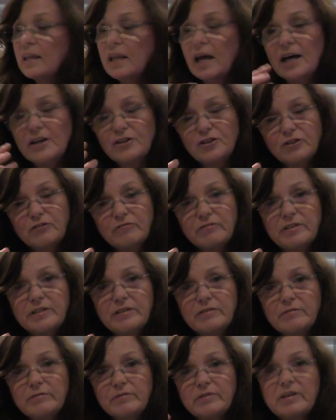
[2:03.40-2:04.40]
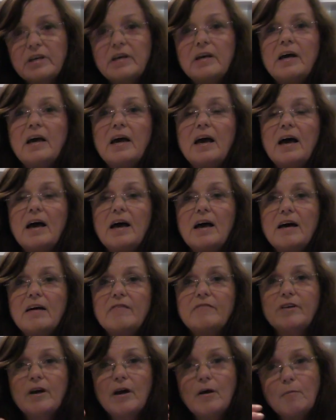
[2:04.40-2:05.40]
larger crystals
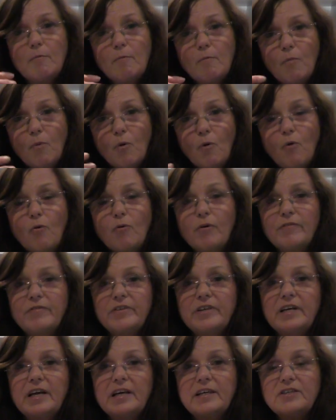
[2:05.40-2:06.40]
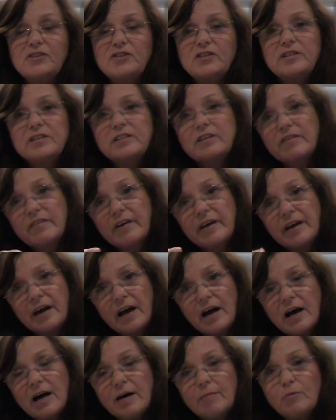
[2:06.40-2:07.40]
have more of the energy, so they
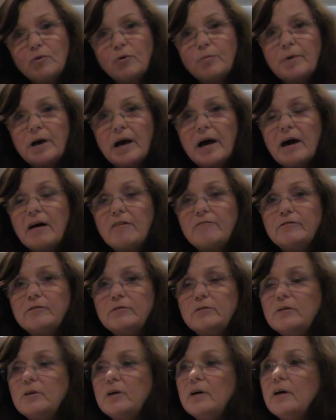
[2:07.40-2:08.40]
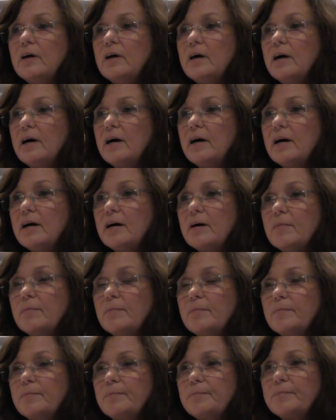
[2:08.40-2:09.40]
are more powerful.
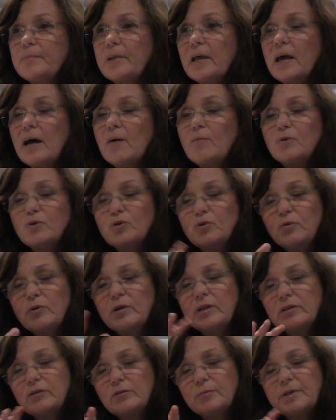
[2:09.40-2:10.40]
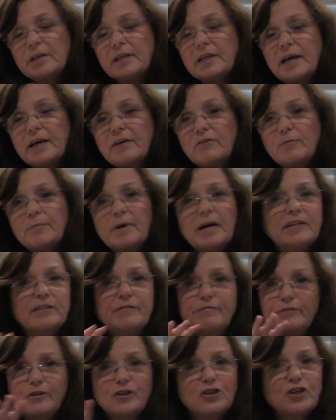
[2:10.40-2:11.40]
And we'll talk a little bit later about
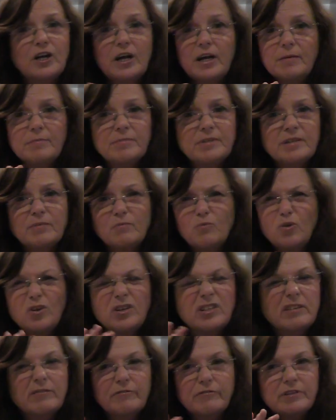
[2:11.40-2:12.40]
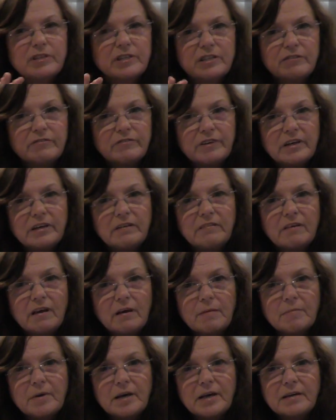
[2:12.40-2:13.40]
different shapes and what difference, if any,
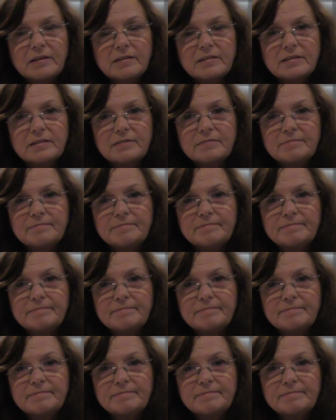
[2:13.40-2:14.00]
that makes.